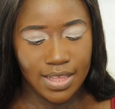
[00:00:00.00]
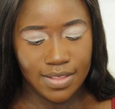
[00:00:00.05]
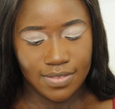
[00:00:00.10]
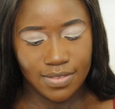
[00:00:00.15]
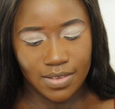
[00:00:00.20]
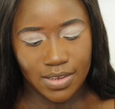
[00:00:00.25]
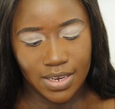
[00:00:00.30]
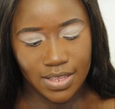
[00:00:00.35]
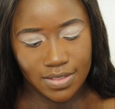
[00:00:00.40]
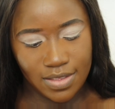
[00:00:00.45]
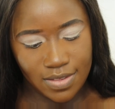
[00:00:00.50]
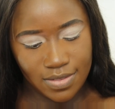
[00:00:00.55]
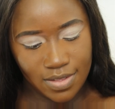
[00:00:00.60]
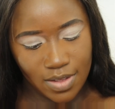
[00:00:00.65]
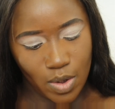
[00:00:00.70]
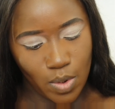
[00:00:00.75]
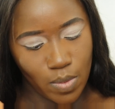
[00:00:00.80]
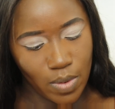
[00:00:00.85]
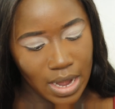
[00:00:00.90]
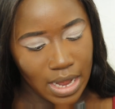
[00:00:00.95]
So this is the
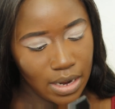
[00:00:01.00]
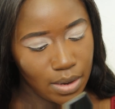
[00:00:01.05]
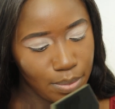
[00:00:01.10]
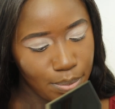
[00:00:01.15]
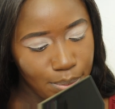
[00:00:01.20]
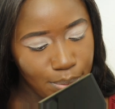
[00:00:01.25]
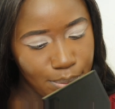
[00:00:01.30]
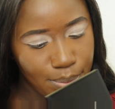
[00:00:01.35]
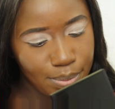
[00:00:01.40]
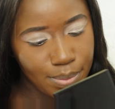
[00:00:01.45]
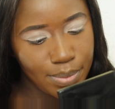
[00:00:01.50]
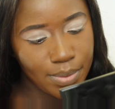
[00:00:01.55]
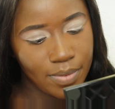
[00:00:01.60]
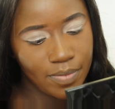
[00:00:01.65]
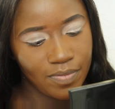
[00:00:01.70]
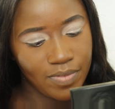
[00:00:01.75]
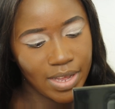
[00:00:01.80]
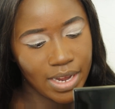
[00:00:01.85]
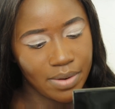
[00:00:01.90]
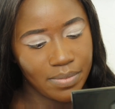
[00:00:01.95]
quad,
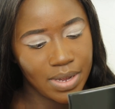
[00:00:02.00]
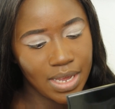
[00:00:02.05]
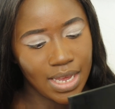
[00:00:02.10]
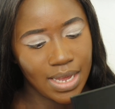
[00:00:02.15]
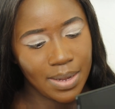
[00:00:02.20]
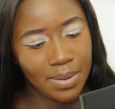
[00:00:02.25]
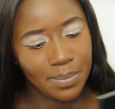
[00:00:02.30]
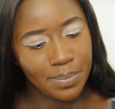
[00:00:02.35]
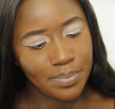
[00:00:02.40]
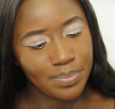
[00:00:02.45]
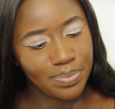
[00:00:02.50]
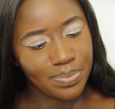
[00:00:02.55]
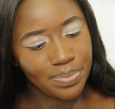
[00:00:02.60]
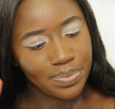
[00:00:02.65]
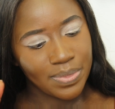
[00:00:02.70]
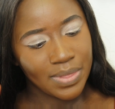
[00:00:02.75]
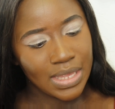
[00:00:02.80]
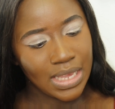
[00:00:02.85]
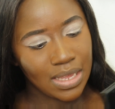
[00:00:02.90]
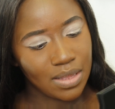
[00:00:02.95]
very
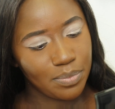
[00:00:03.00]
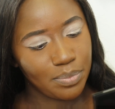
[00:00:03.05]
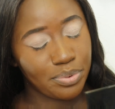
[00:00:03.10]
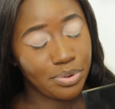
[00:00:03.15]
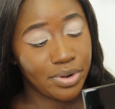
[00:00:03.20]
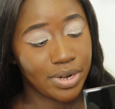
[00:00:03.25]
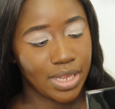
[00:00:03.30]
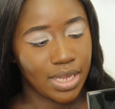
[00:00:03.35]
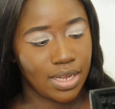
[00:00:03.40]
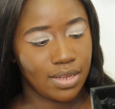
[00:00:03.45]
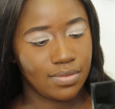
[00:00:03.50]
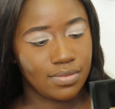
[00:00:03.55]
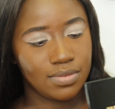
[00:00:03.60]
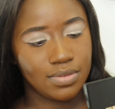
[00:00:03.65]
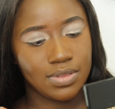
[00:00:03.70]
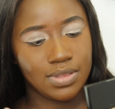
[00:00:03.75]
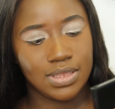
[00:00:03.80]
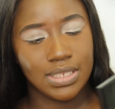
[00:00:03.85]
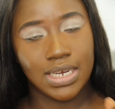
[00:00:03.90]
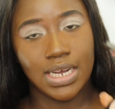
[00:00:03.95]
pretty.
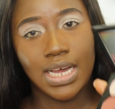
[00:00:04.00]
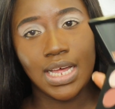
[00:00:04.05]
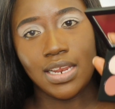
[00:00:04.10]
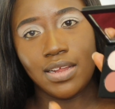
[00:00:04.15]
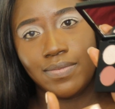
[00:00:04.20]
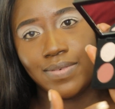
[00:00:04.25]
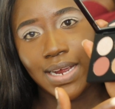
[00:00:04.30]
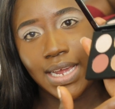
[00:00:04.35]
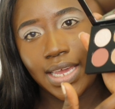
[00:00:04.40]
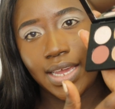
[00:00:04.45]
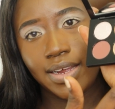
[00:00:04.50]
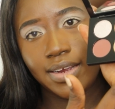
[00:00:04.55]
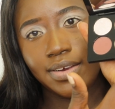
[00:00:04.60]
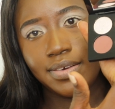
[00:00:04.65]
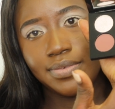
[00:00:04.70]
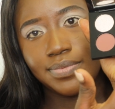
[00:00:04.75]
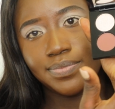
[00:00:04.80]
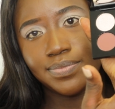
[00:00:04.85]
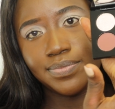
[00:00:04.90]
The color right here,